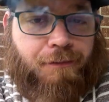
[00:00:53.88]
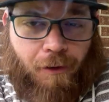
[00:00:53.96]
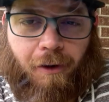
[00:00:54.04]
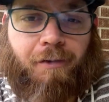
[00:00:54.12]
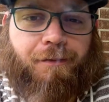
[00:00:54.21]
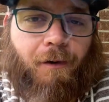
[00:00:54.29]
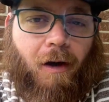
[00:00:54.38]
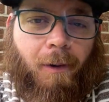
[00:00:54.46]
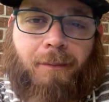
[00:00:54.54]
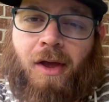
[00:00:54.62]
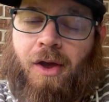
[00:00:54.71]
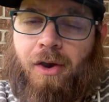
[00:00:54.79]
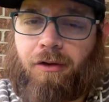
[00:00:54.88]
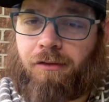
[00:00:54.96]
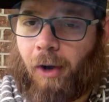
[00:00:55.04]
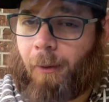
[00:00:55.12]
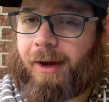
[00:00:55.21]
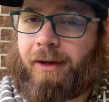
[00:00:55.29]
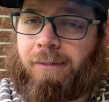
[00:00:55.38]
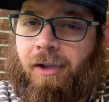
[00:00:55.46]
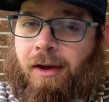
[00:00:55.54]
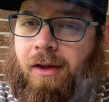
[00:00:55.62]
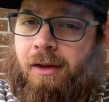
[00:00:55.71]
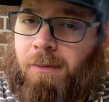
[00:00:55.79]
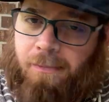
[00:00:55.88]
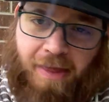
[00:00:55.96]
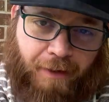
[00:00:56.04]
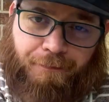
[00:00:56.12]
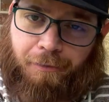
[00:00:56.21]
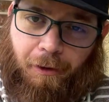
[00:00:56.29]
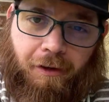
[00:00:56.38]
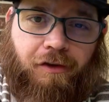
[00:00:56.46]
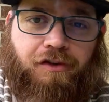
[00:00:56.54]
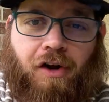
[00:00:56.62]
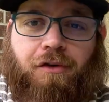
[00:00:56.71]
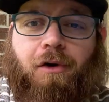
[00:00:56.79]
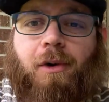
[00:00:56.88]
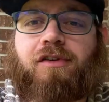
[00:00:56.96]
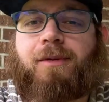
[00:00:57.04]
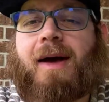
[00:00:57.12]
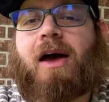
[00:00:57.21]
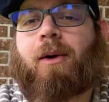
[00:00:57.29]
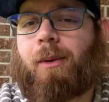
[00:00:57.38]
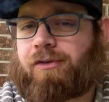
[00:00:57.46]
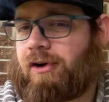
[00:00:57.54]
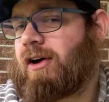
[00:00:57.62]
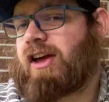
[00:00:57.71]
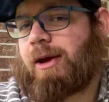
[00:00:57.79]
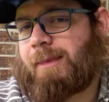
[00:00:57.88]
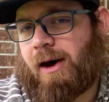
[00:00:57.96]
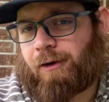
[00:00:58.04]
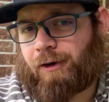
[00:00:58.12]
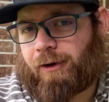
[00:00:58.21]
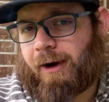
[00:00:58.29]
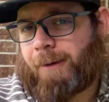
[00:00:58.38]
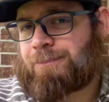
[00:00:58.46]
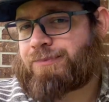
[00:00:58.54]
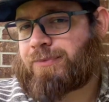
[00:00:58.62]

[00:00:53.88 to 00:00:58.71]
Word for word: Florida farm growing that Florida sun-grown tobacco I was talking about earlier.